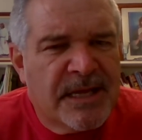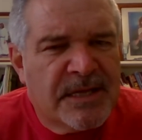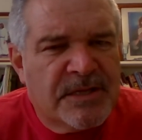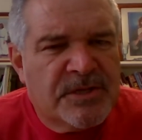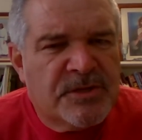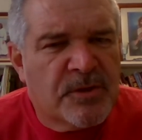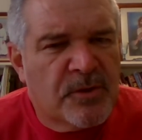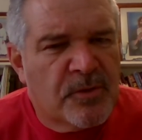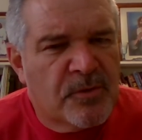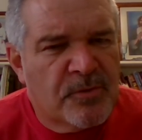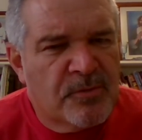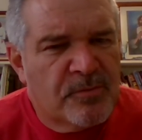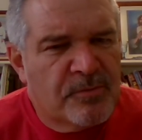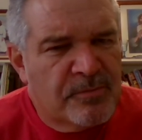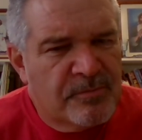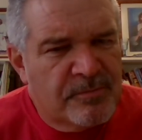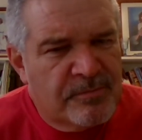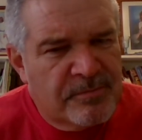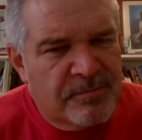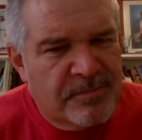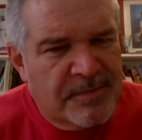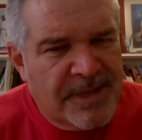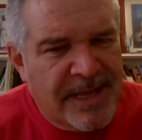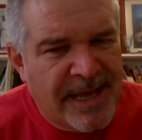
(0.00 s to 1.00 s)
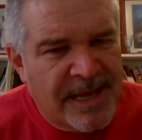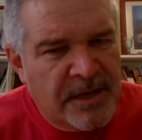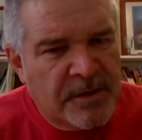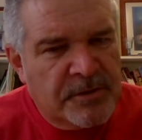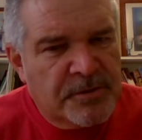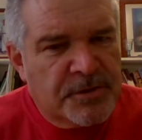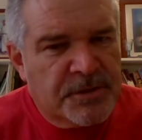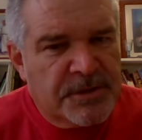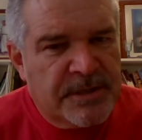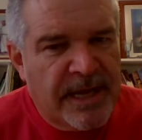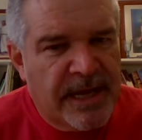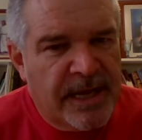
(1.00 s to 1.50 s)
And so they
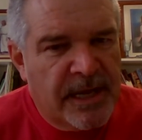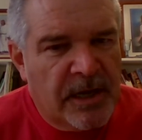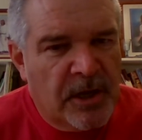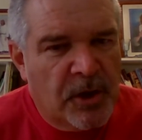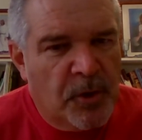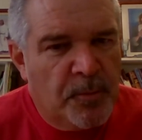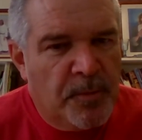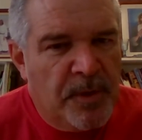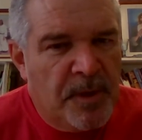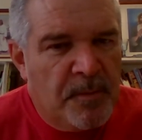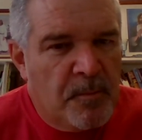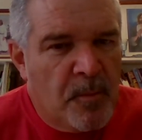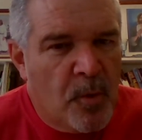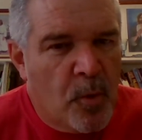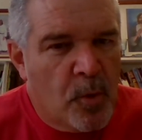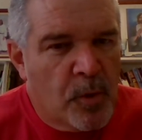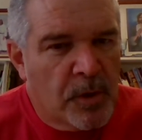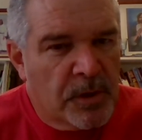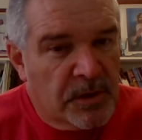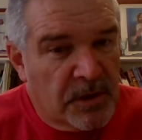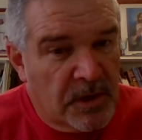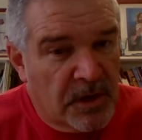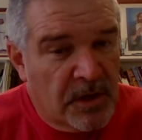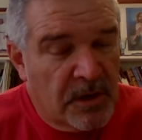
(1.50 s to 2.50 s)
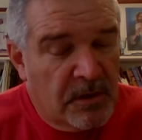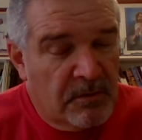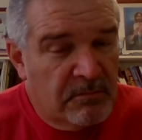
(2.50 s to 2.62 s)
understand a little bit more.